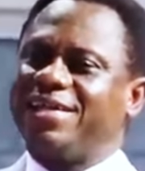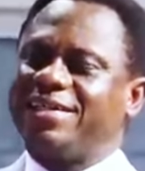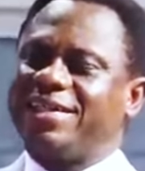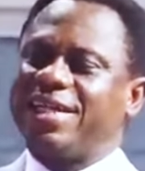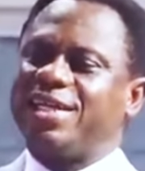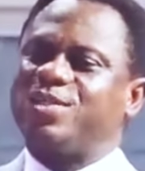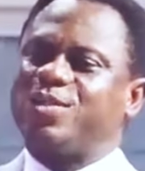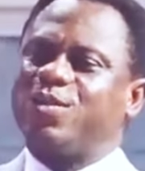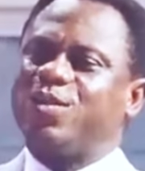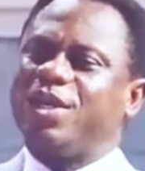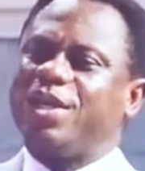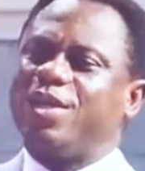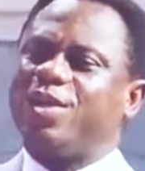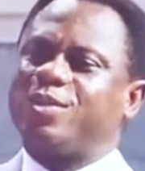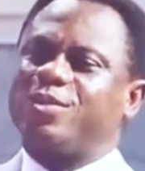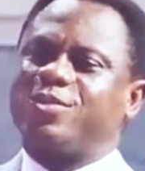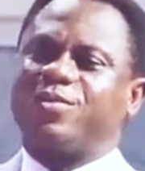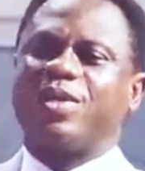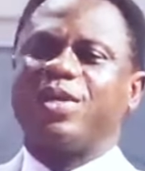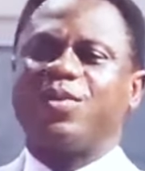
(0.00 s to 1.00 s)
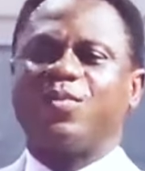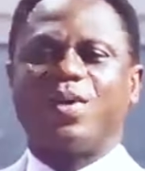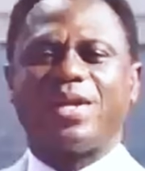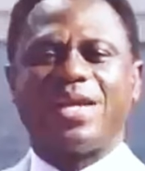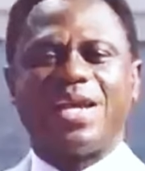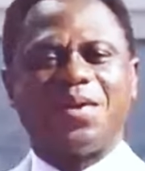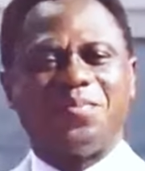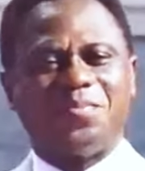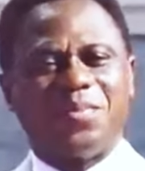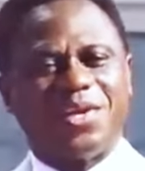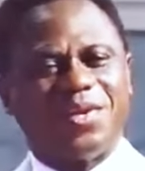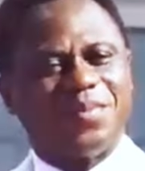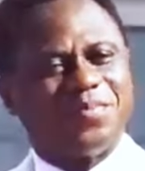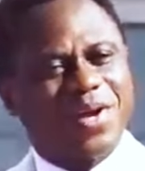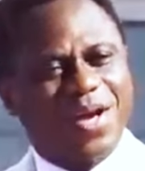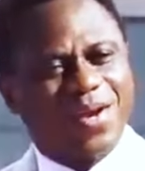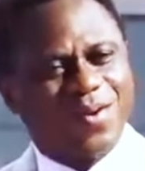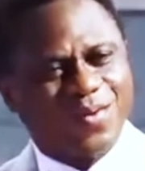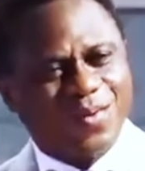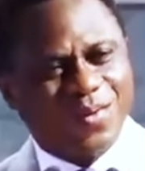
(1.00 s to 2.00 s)
just to illustrate what I mean
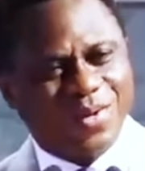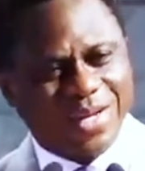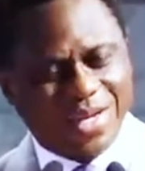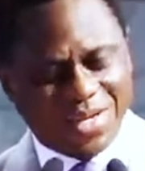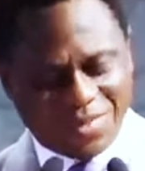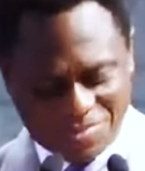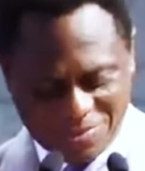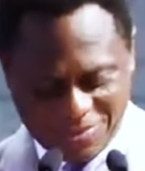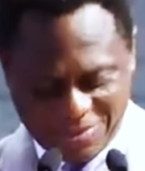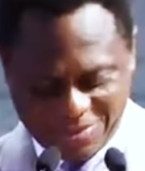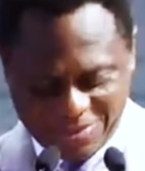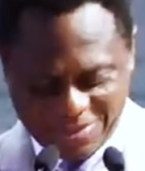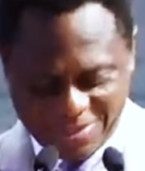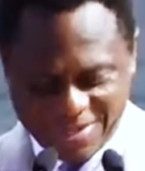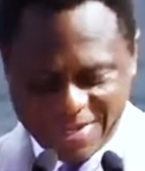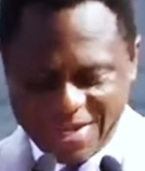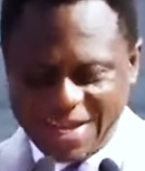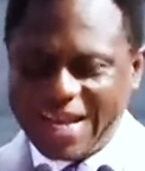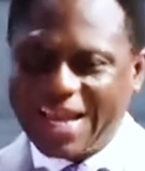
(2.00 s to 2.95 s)
by good names